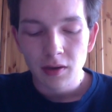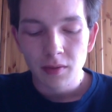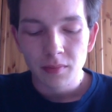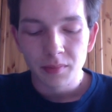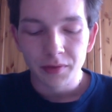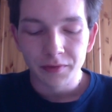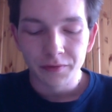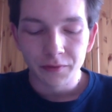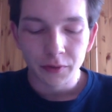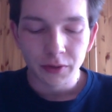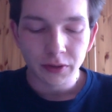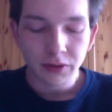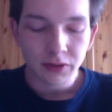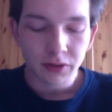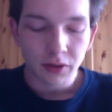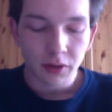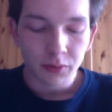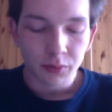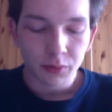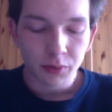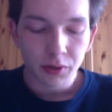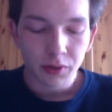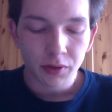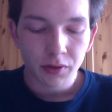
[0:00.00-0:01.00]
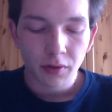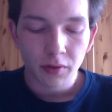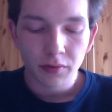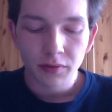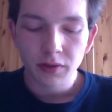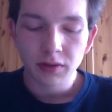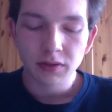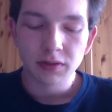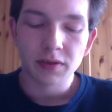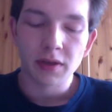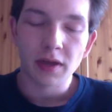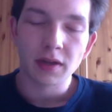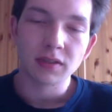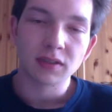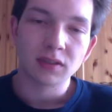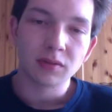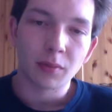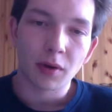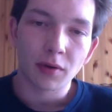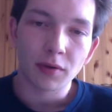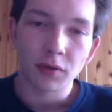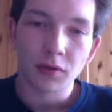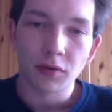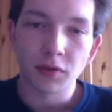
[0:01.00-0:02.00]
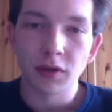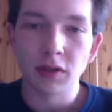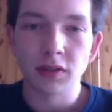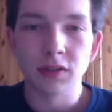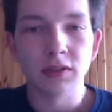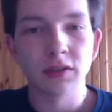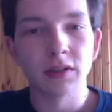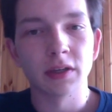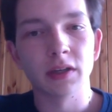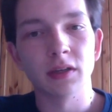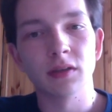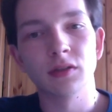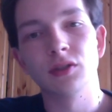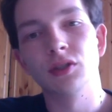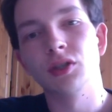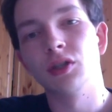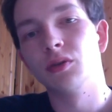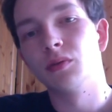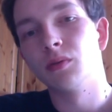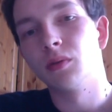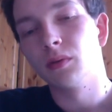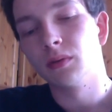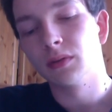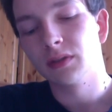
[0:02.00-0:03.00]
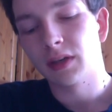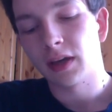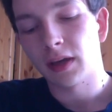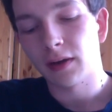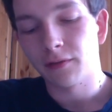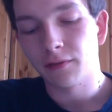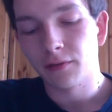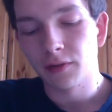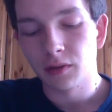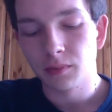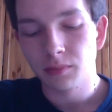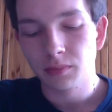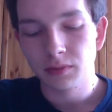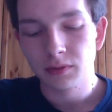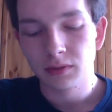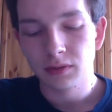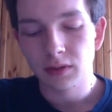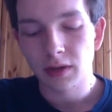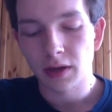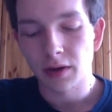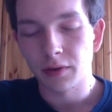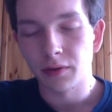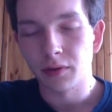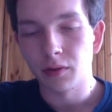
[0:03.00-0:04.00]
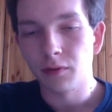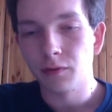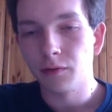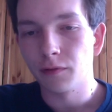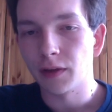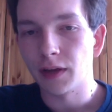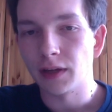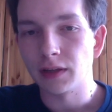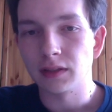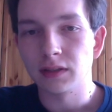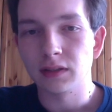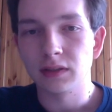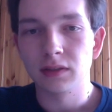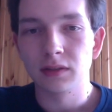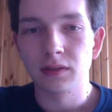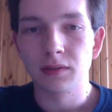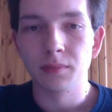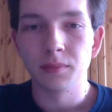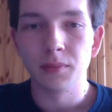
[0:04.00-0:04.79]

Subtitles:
before you start working on this, and then some other things like chin rolls, head flips, I don't know, flats,